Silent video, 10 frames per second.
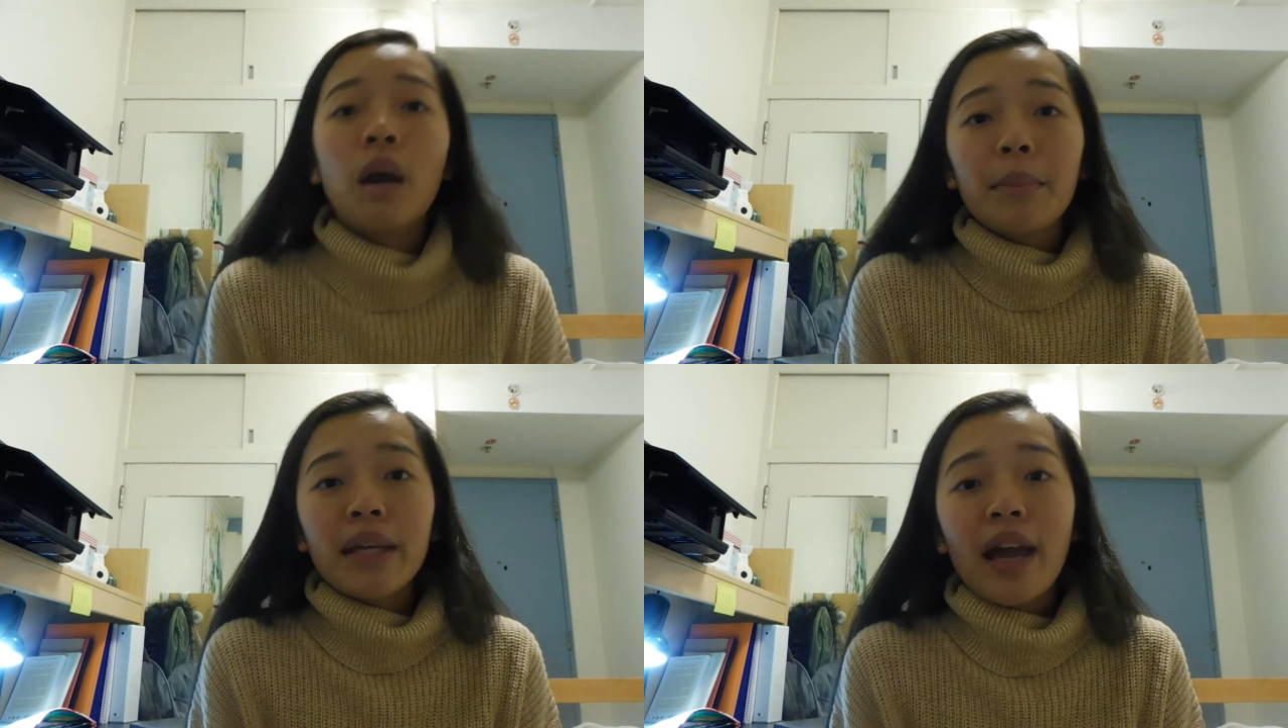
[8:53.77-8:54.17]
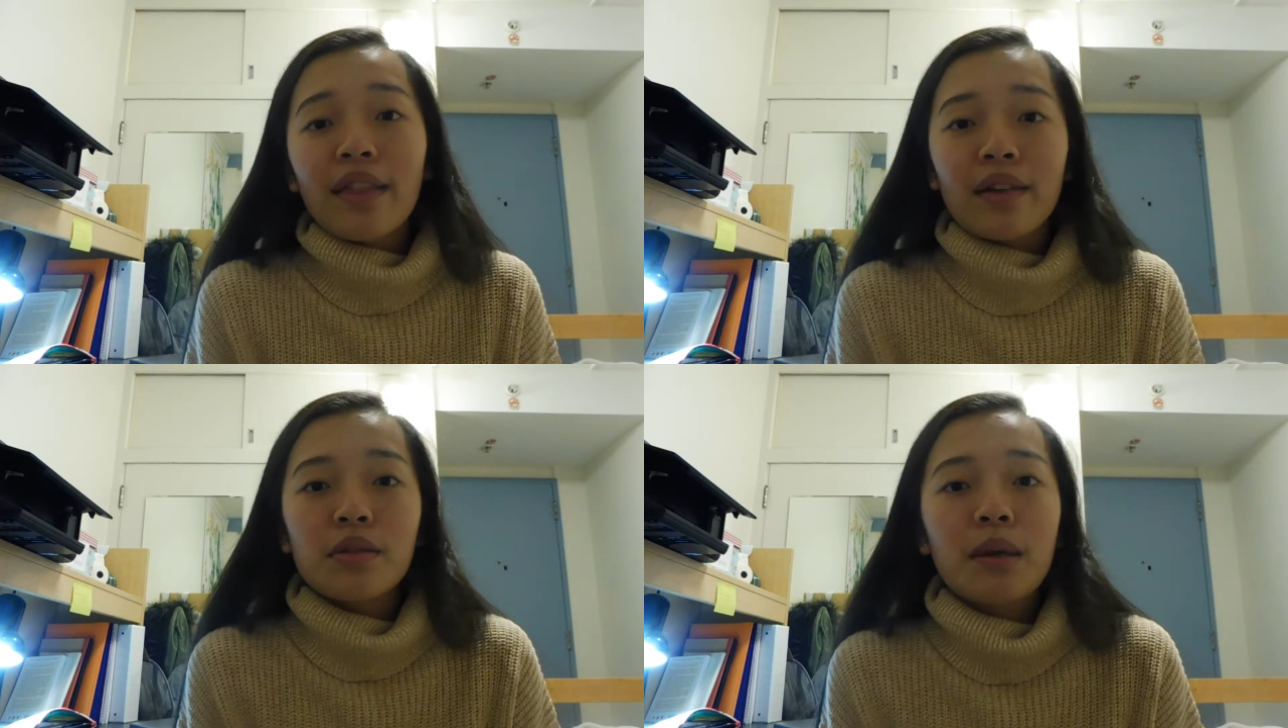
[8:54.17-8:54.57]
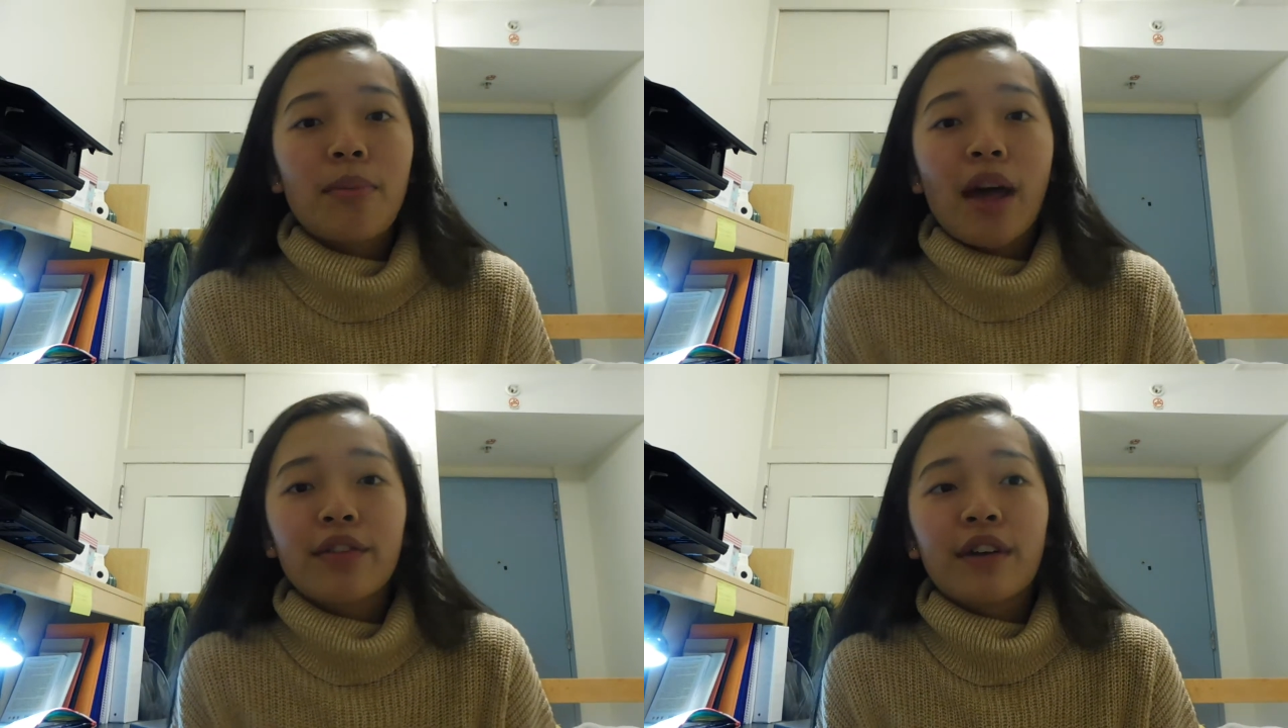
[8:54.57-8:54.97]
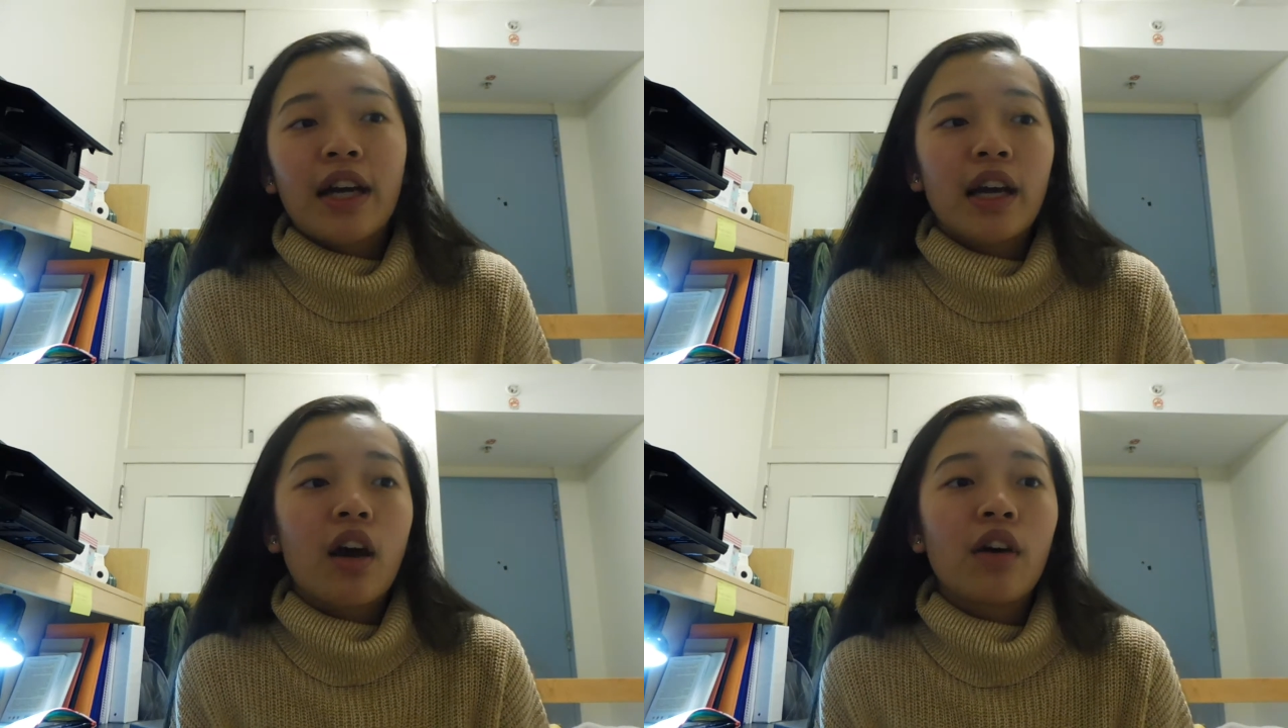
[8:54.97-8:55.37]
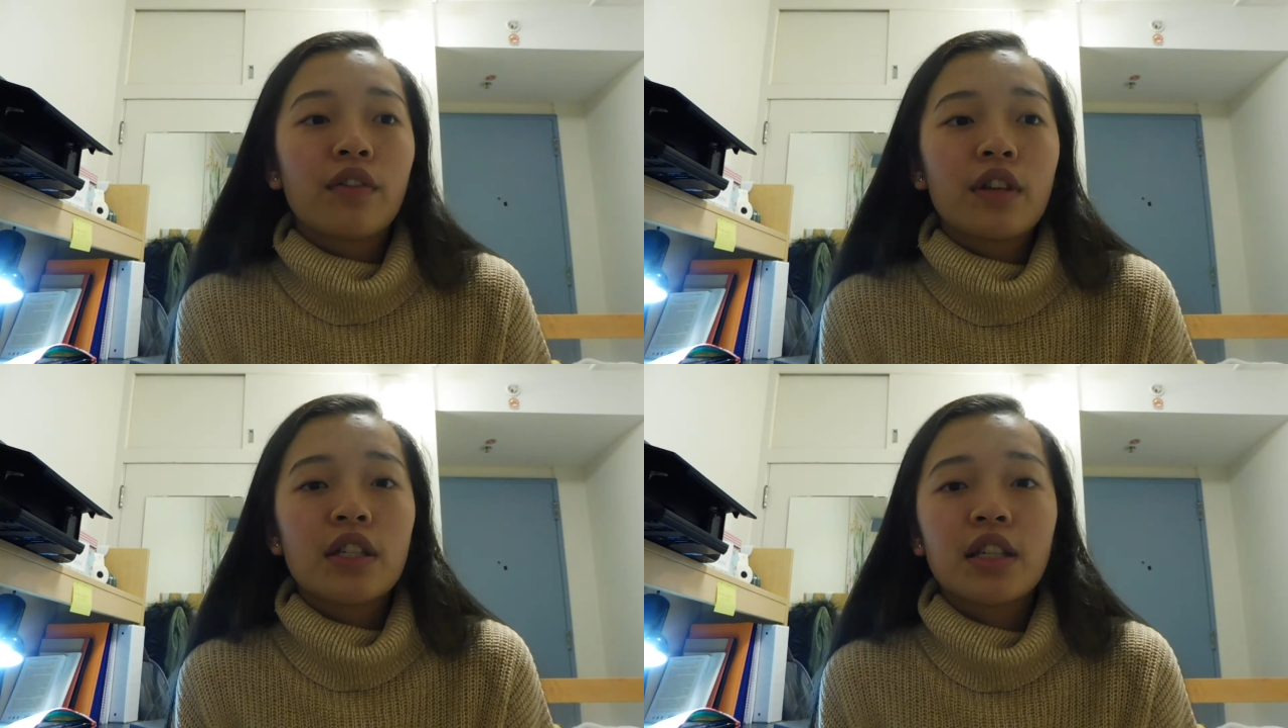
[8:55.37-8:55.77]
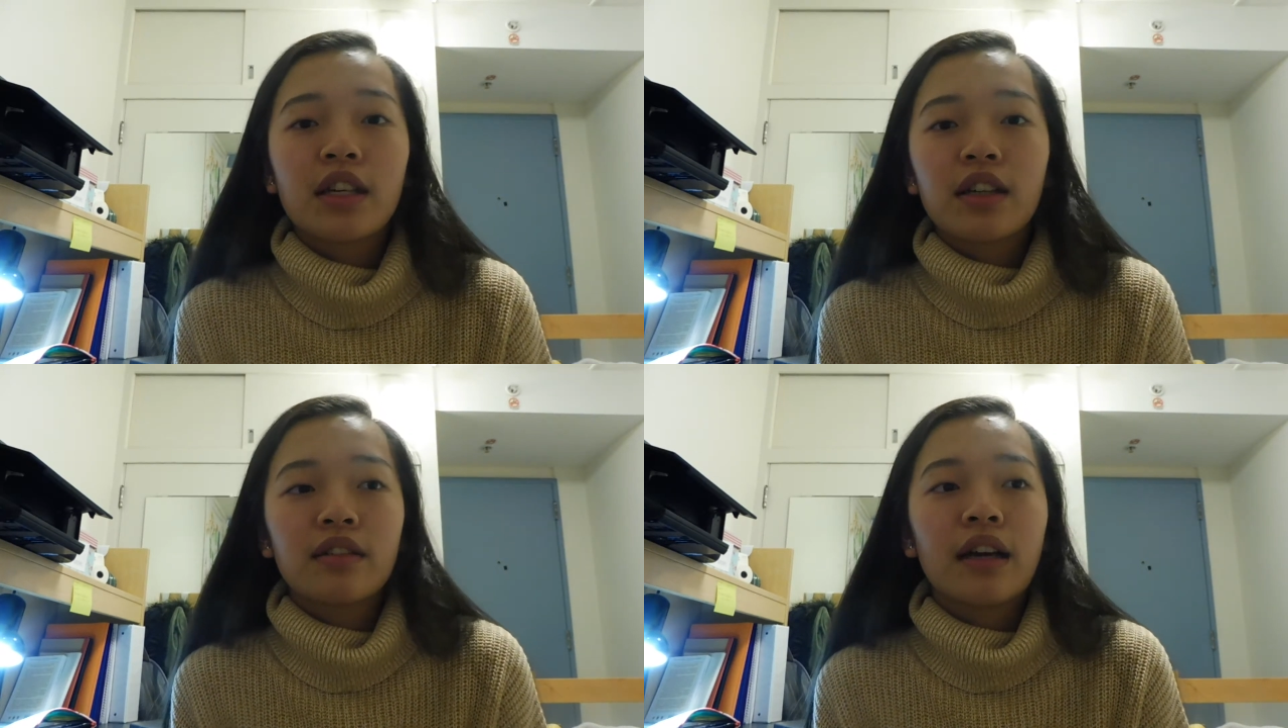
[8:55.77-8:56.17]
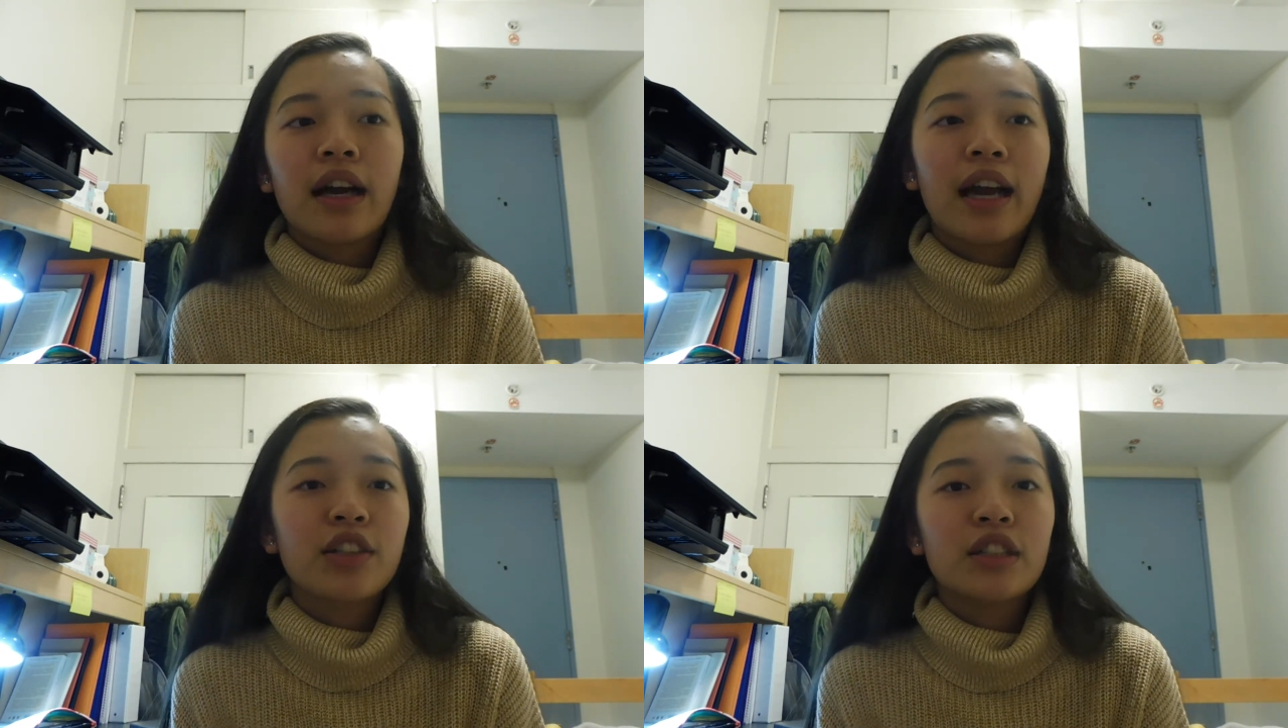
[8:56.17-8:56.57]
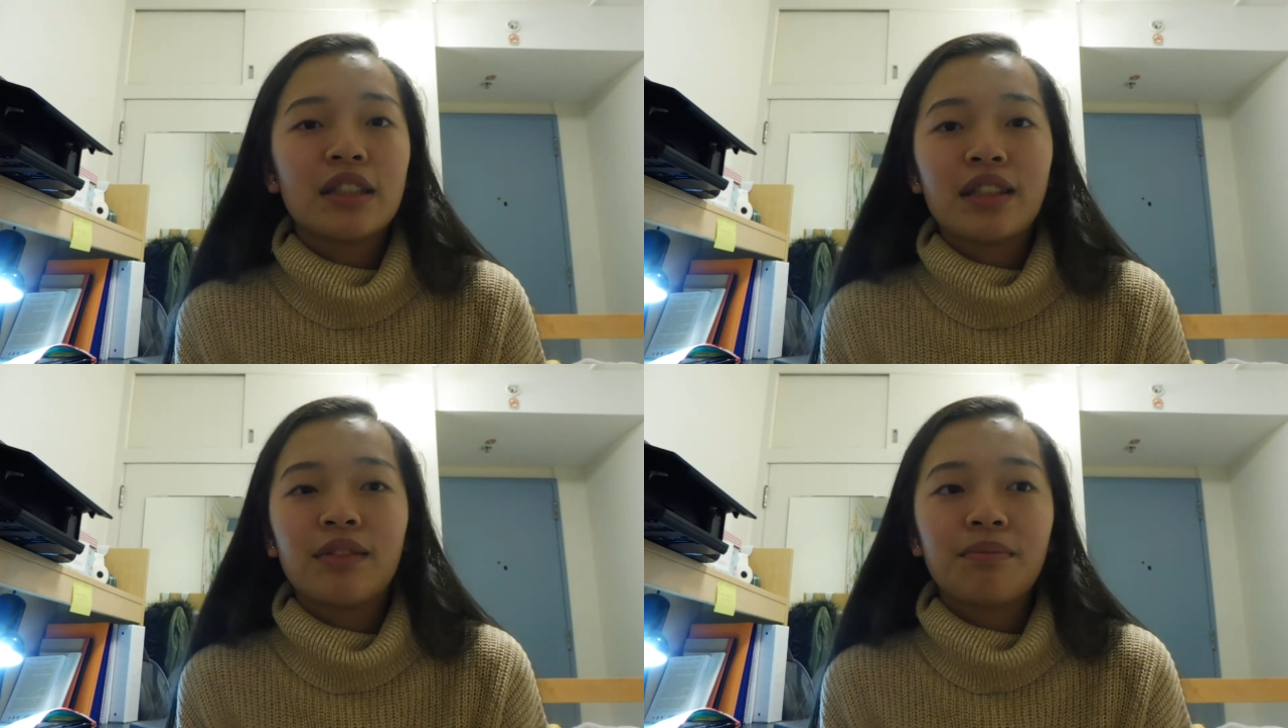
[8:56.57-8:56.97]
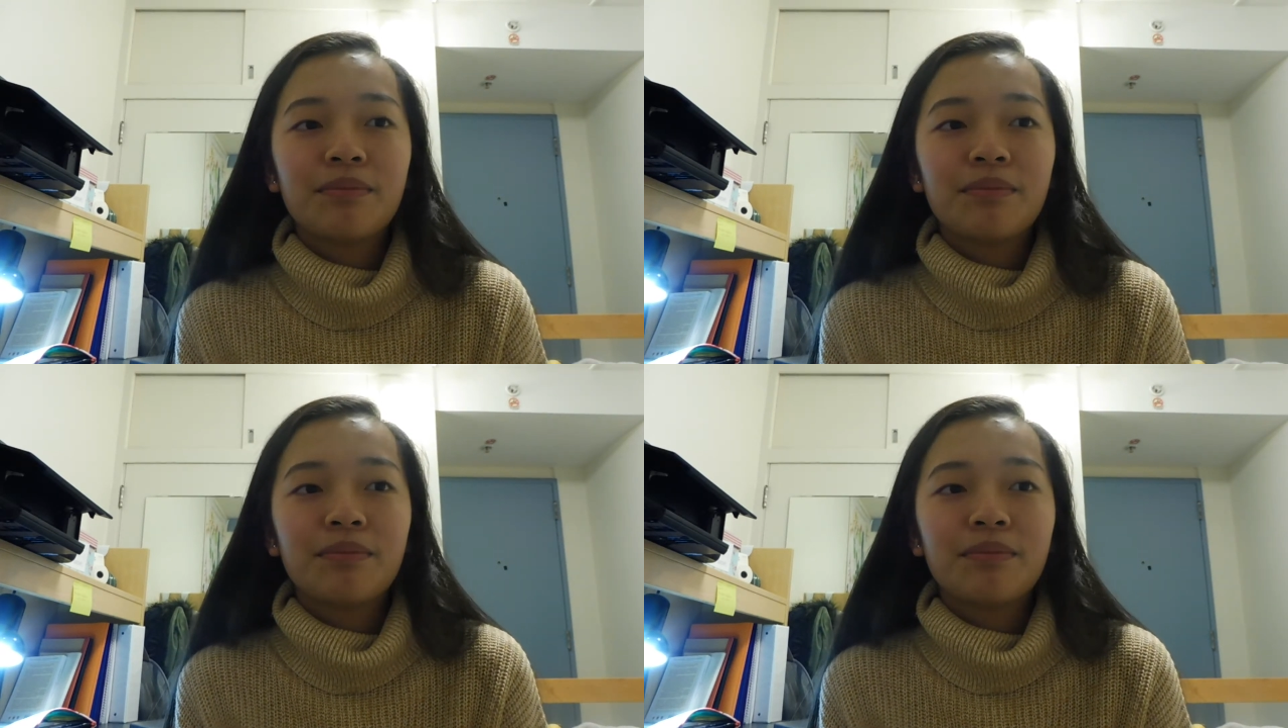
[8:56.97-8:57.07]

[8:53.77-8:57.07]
But yeah, that was my Black Friday haul for this year. I actually did